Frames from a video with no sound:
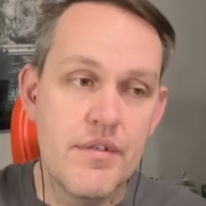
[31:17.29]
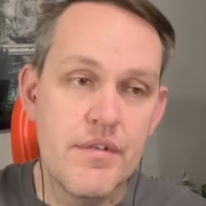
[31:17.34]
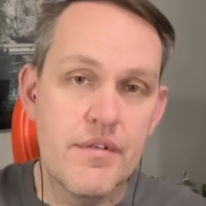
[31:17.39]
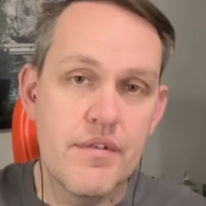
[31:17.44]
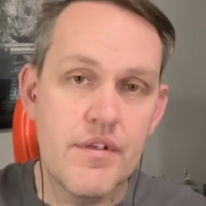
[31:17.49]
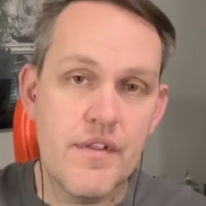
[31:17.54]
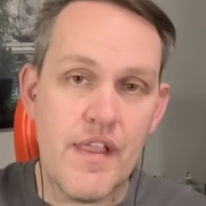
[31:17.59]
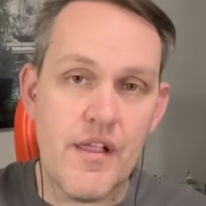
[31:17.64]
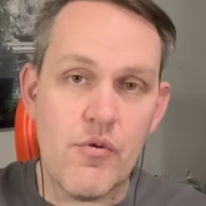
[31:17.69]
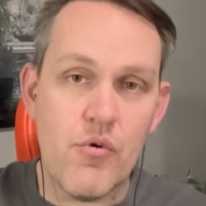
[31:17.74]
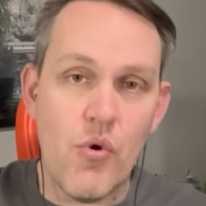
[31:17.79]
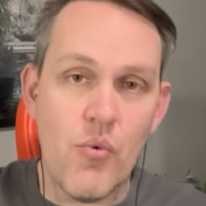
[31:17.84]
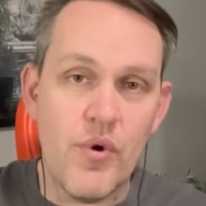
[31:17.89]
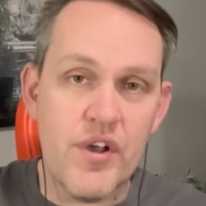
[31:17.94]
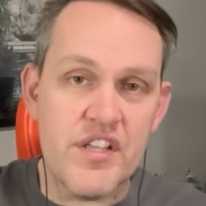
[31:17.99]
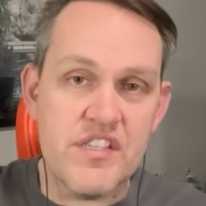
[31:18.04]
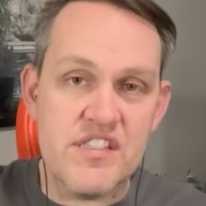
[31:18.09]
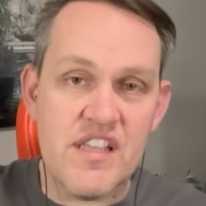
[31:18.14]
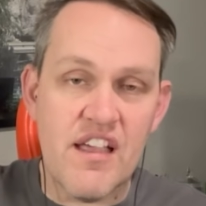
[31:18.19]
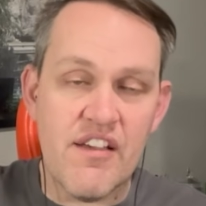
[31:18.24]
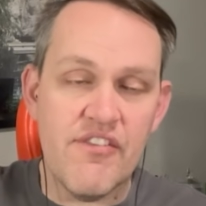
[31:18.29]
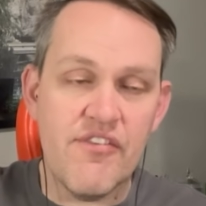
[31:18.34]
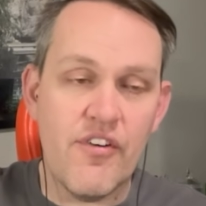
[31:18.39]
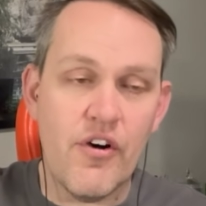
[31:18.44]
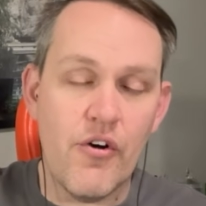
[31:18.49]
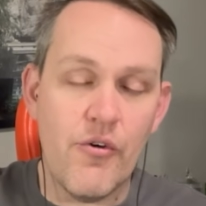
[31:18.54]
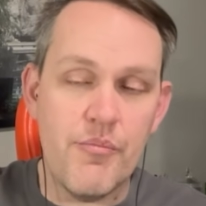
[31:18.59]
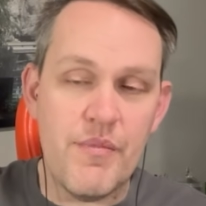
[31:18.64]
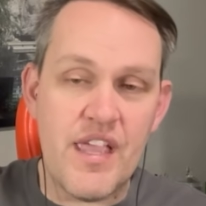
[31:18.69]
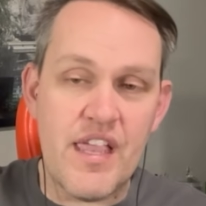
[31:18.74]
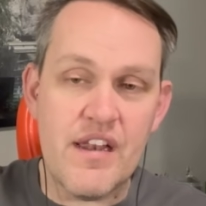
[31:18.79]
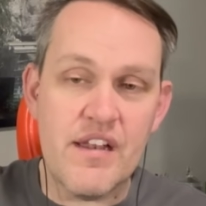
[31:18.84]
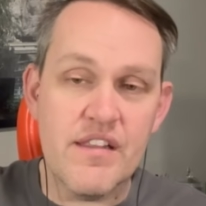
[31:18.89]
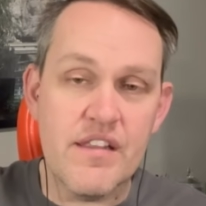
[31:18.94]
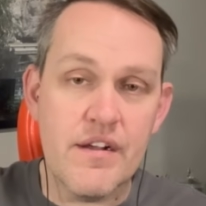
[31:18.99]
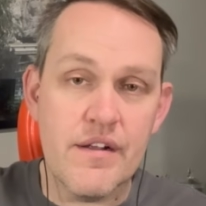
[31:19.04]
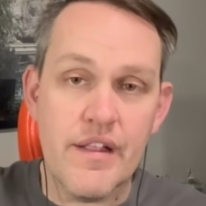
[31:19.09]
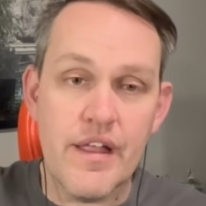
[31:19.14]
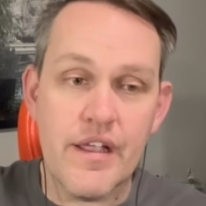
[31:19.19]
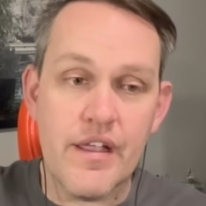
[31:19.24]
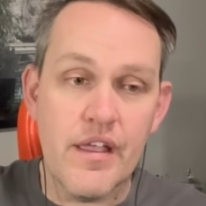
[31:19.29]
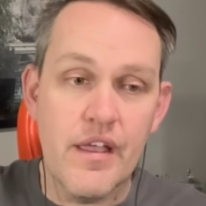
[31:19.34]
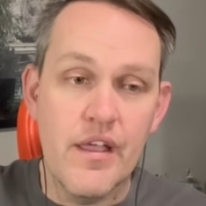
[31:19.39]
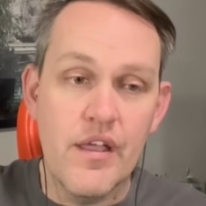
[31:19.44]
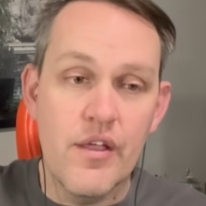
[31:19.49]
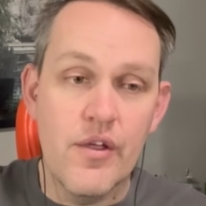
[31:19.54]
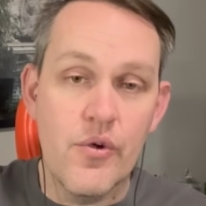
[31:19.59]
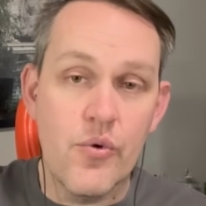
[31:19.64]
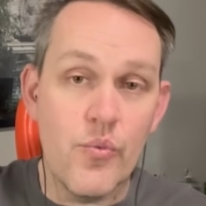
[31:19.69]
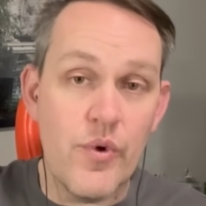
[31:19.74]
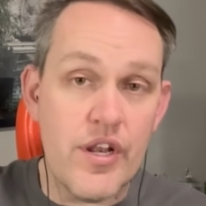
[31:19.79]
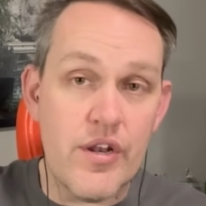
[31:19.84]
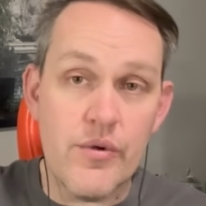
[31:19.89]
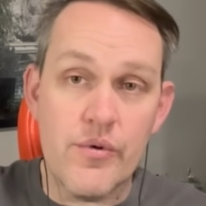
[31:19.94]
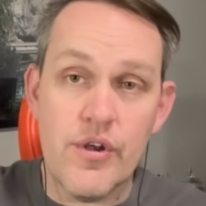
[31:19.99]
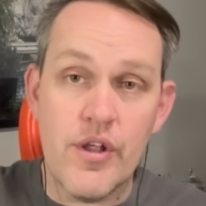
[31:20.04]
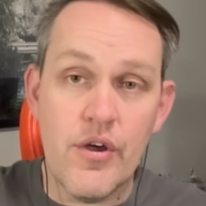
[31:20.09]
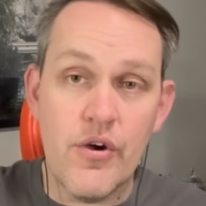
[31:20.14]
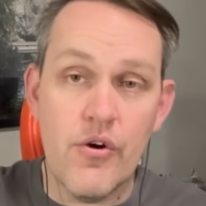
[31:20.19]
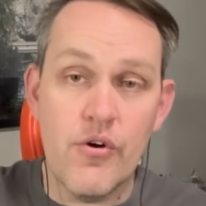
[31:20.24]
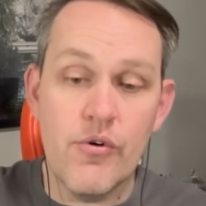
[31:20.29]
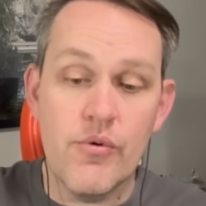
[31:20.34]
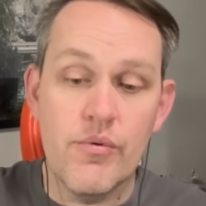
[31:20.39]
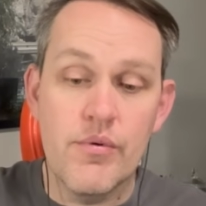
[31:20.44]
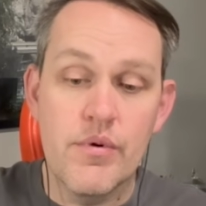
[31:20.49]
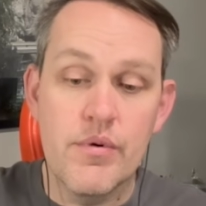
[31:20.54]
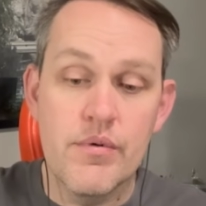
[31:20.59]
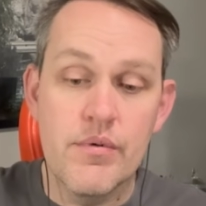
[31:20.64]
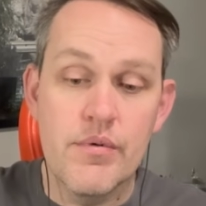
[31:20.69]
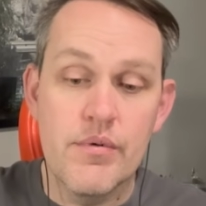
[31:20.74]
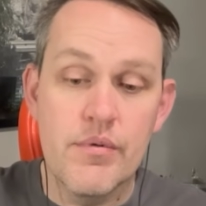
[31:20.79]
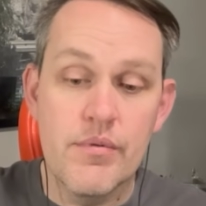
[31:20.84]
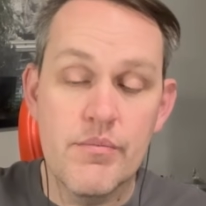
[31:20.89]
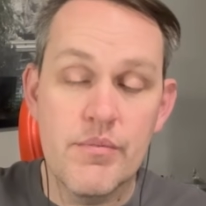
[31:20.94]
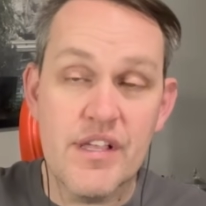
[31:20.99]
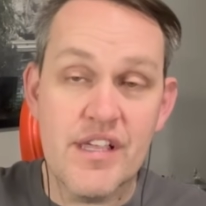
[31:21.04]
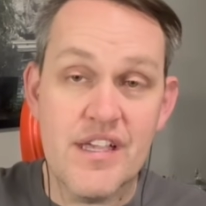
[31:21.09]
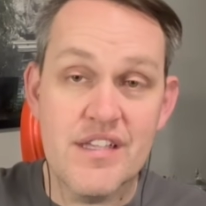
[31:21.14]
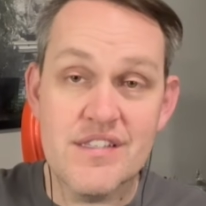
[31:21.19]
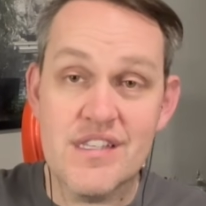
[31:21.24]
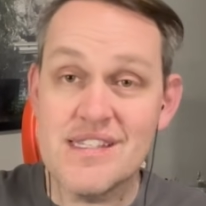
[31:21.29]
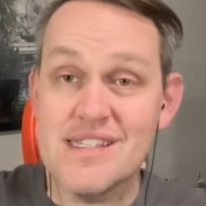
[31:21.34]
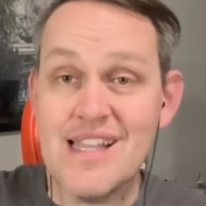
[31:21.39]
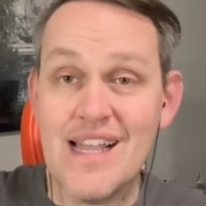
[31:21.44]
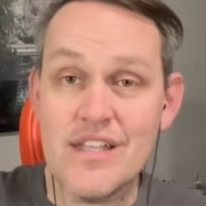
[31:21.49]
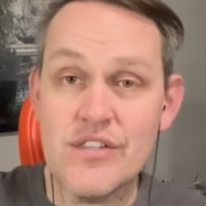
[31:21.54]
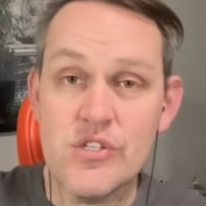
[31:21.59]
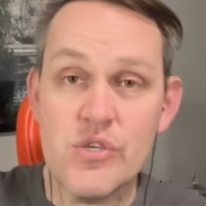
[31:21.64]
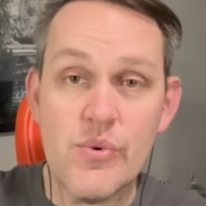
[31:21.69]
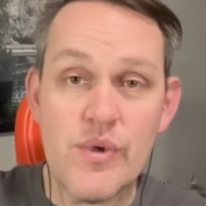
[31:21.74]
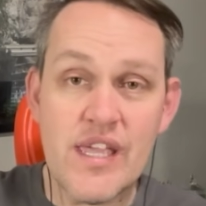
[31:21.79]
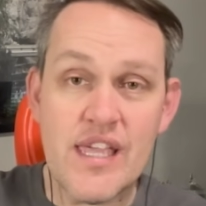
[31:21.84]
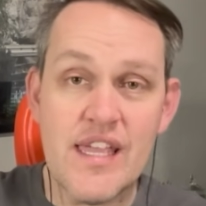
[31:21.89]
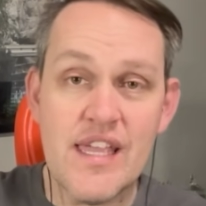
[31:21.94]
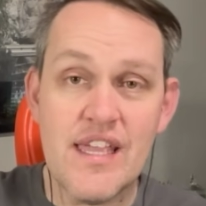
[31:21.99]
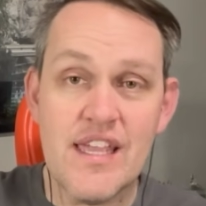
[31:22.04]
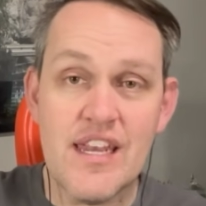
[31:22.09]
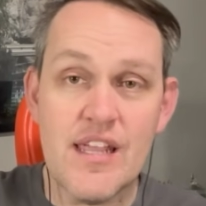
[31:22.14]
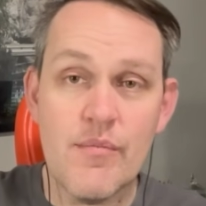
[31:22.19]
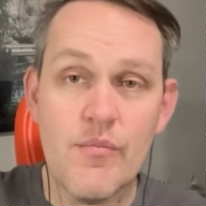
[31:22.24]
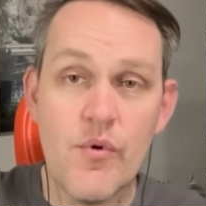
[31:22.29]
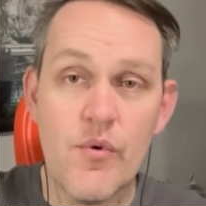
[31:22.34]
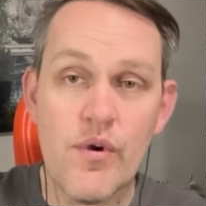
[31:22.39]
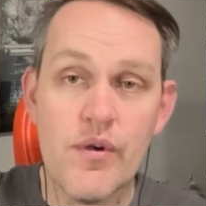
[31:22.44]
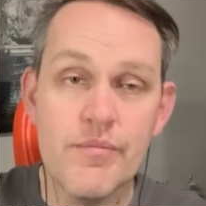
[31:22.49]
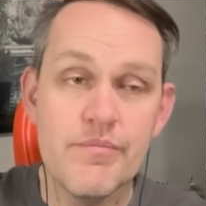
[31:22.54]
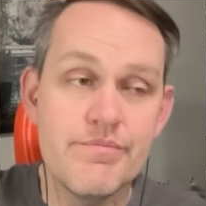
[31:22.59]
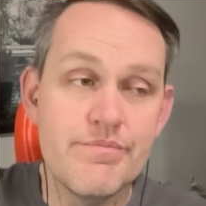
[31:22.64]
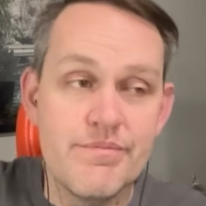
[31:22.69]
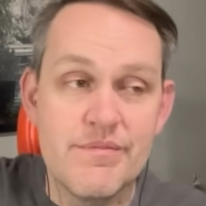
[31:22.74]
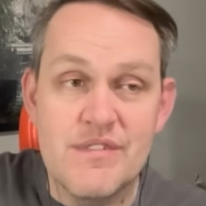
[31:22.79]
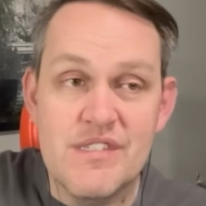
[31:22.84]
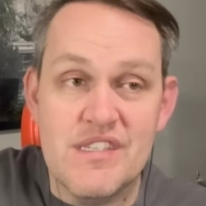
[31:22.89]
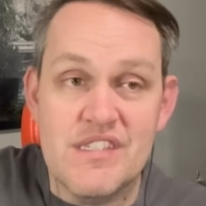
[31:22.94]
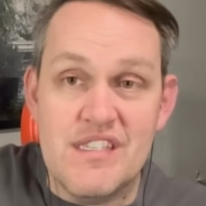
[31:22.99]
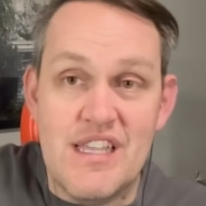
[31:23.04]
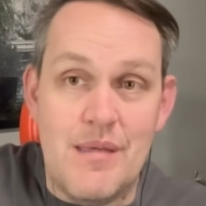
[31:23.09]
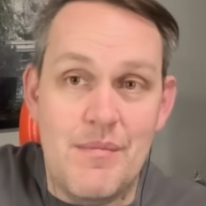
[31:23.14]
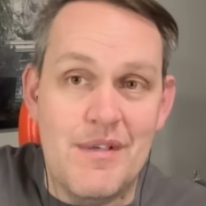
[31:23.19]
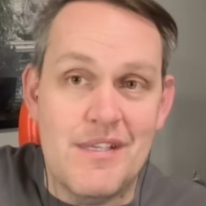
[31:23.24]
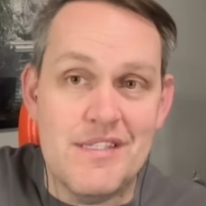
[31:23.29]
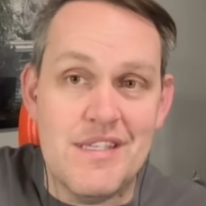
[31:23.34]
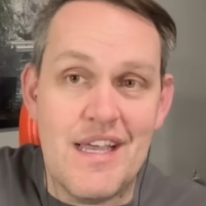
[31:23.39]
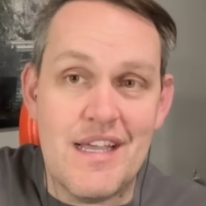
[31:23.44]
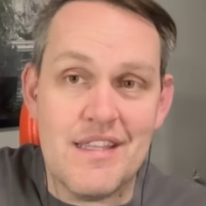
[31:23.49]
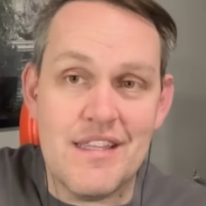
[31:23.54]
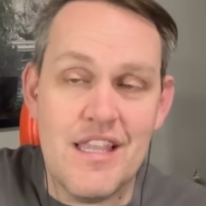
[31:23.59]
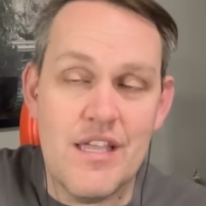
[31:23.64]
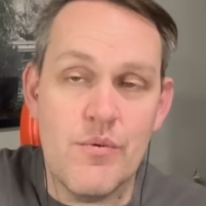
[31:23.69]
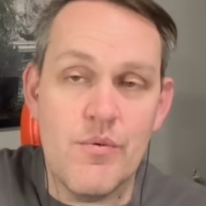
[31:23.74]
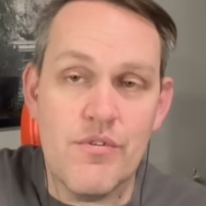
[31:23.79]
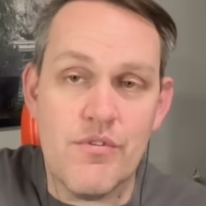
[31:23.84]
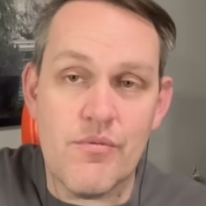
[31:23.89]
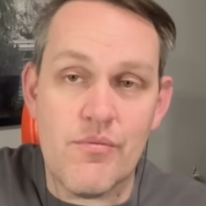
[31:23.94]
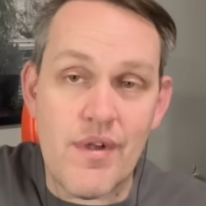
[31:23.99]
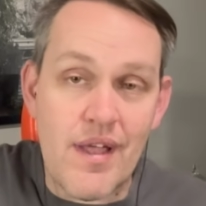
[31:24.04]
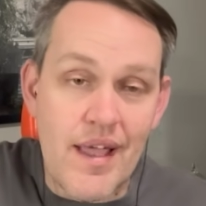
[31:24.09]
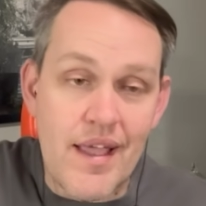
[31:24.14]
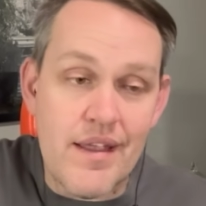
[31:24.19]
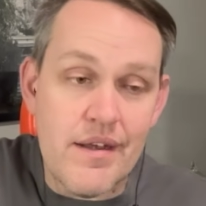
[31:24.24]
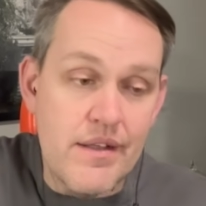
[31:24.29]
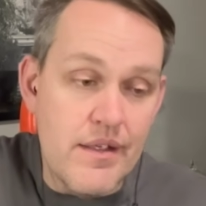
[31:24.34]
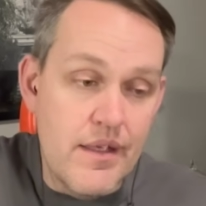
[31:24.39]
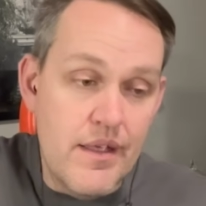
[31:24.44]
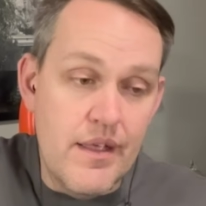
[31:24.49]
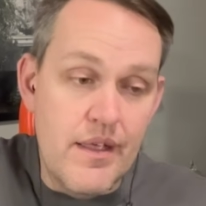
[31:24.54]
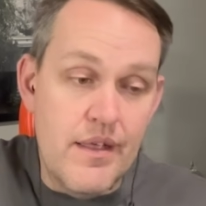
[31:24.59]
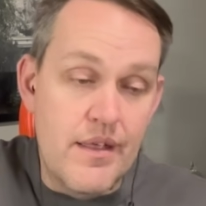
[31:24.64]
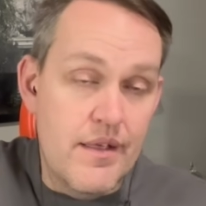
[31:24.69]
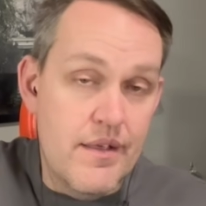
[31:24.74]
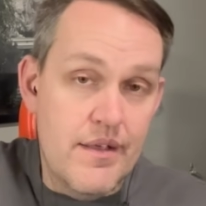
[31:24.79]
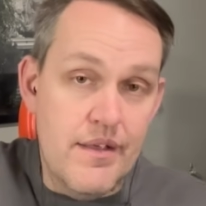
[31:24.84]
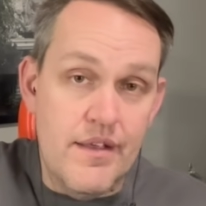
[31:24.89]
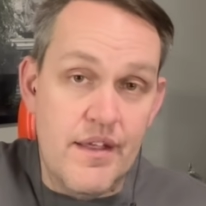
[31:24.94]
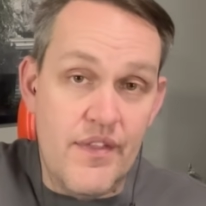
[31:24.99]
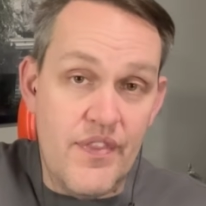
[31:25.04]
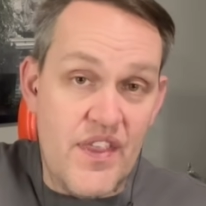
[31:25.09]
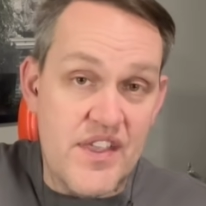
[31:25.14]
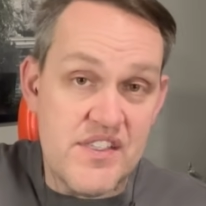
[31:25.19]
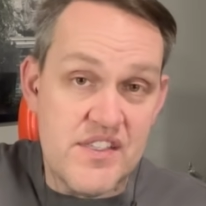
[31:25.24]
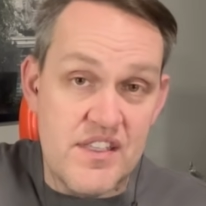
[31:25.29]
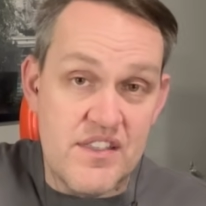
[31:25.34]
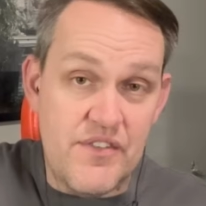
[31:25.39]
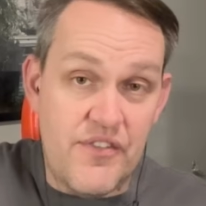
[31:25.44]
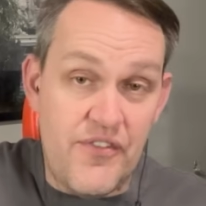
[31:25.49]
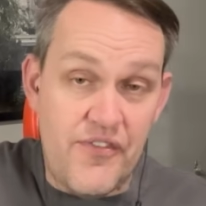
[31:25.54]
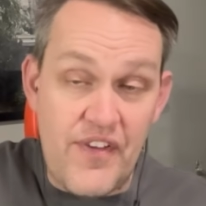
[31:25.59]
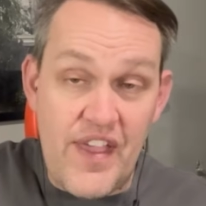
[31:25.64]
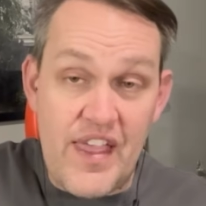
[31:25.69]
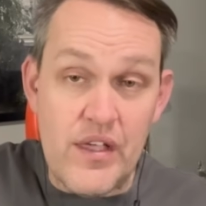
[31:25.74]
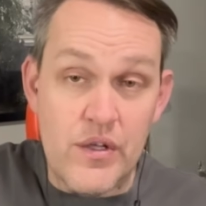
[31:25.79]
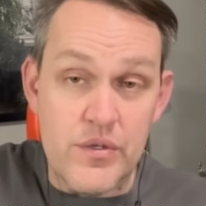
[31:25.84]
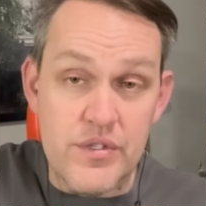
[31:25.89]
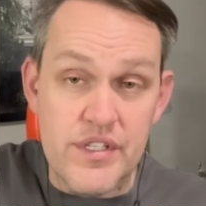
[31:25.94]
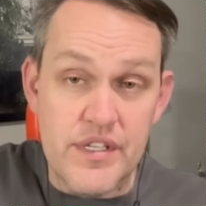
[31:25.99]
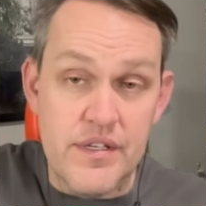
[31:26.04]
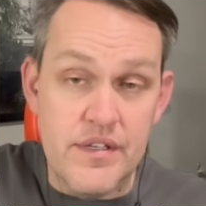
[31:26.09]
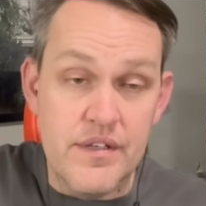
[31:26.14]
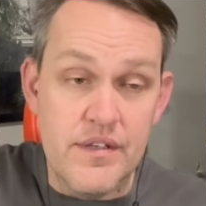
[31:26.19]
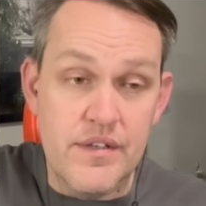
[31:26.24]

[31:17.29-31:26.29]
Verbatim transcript: You're like, well, what does that fault mean? And they're like, we don't know because it's not doing it anymore. It's the same exact thing with a ride. Unless it's failed,